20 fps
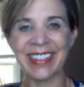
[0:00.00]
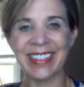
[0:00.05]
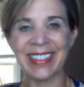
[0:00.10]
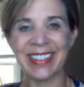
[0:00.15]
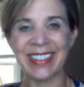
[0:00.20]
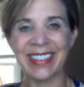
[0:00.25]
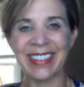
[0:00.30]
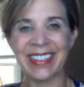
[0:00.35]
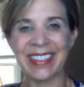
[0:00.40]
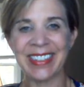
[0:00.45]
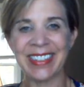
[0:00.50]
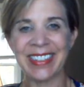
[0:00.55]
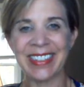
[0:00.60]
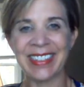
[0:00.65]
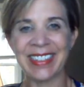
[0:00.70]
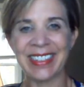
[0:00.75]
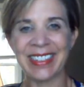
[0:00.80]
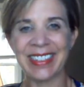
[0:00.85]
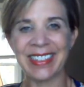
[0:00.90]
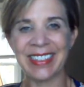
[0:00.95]

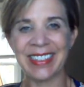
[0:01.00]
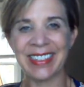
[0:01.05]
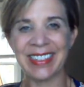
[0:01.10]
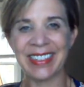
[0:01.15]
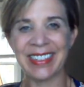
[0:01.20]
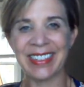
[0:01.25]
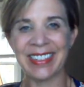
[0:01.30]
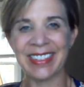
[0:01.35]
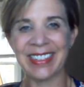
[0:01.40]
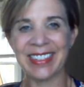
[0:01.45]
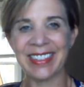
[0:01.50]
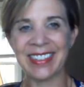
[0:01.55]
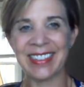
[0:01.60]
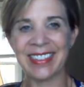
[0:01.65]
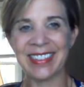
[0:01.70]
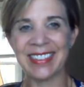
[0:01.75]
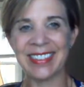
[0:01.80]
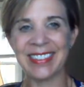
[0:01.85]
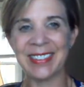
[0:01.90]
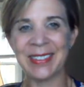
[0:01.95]

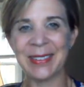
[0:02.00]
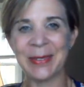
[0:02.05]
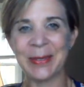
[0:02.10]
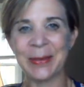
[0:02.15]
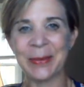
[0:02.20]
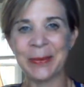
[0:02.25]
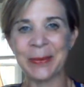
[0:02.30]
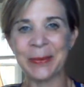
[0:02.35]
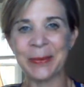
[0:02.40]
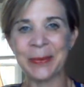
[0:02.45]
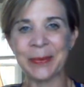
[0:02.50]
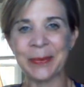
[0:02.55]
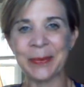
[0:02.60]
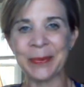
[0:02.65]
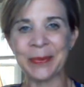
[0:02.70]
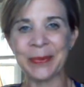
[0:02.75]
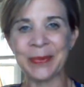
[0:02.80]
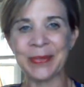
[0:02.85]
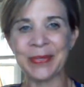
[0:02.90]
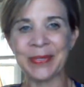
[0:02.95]

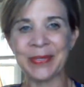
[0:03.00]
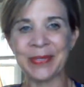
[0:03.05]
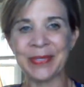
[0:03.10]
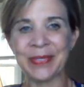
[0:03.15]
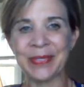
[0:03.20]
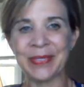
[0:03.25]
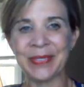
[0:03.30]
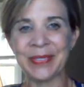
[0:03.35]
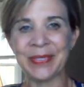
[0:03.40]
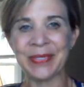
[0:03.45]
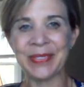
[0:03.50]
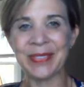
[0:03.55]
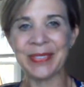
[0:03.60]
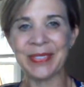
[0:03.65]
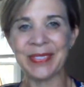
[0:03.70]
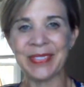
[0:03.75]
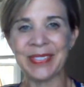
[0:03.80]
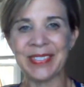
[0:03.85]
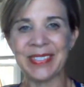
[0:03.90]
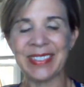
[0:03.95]

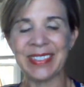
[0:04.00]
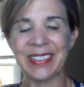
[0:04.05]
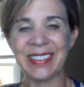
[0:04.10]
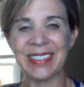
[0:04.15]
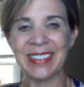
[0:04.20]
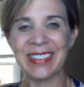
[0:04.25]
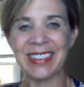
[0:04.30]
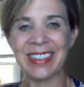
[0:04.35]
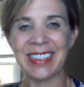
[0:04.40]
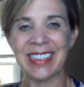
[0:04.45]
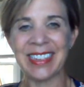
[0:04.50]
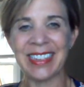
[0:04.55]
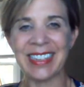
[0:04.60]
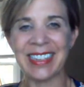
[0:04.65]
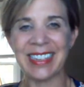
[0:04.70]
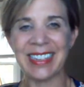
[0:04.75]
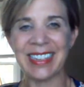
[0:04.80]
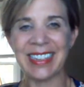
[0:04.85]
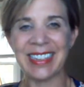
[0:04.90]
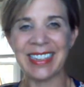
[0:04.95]

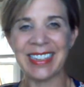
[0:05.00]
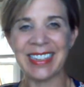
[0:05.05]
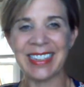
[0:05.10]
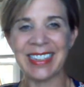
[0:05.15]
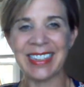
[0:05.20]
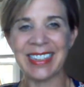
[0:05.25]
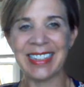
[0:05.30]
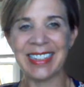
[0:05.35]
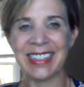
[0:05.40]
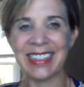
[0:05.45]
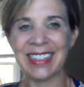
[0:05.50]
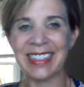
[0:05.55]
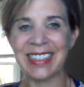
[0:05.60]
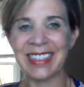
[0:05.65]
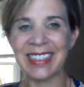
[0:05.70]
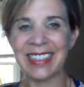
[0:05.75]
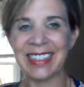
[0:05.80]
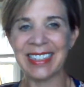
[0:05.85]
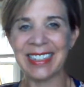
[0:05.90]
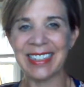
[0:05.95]

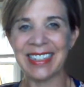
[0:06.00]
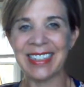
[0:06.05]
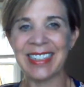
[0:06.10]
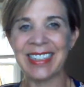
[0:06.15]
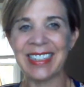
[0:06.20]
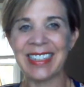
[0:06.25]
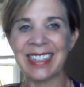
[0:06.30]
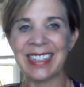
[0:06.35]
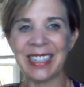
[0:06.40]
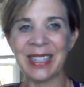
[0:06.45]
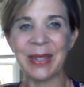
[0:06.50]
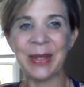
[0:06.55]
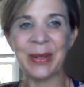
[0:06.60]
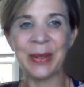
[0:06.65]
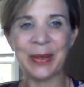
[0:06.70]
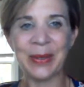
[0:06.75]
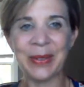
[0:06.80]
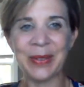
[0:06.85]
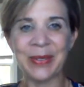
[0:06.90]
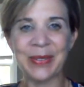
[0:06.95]

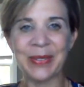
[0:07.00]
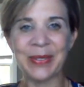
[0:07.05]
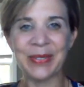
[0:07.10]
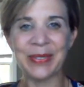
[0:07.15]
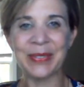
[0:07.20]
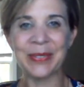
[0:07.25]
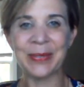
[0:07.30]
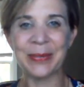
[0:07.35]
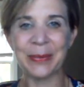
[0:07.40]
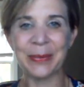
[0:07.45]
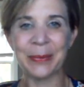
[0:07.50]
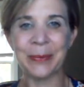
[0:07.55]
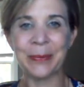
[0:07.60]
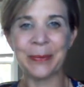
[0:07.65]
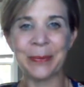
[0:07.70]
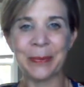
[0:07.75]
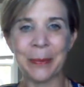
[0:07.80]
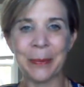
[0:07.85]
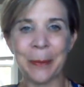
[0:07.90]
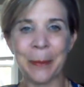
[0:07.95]
The person shown says nothing.